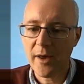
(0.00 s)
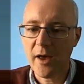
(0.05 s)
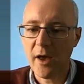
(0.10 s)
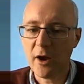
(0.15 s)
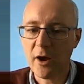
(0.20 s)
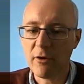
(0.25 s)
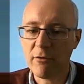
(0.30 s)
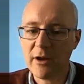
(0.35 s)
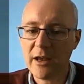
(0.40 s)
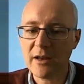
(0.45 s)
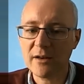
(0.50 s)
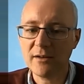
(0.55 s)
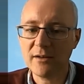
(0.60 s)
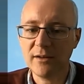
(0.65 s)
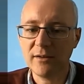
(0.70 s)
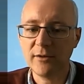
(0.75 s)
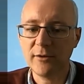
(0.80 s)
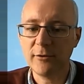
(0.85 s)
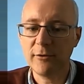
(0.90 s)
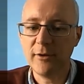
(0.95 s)
agree and
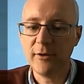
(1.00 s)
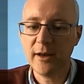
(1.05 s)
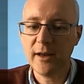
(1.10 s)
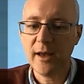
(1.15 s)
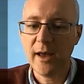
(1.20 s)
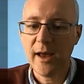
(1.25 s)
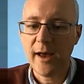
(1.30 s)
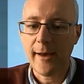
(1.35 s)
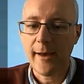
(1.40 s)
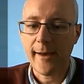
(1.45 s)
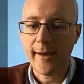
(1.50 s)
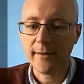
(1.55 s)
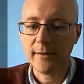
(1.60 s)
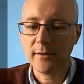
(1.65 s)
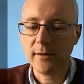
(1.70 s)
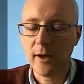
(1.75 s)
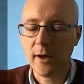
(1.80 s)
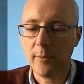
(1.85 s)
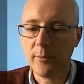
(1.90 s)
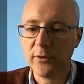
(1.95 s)
disagree
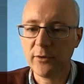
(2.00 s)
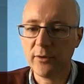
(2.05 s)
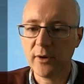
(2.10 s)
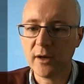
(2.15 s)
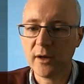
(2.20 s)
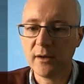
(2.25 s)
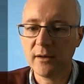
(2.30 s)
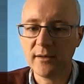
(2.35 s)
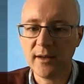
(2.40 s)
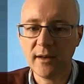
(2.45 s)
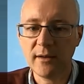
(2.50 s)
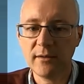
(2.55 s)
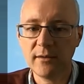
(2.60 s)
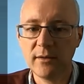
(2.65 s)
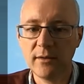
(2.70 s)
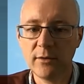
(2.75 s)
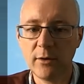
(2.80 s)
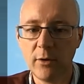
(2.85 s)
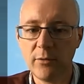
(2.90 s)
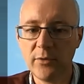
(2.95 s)
and come to a
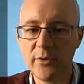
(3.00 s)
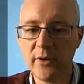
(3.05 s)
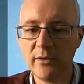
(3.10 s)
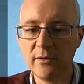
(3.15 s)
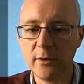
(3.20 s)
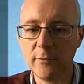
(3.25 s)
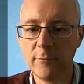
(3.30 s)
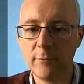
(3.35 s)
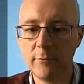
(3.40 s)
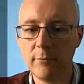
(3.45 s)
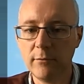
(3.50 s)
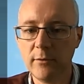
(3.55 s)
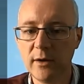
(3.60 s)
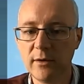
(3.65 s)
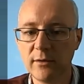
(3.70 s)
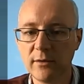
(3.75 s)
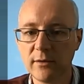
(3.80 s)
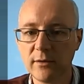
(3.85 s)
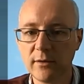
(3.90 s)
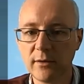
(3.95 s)
consensus on these different
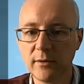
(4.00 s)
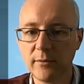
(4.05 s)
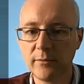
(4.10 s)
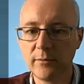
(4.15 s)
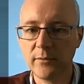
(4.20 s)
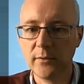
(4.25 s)
risks.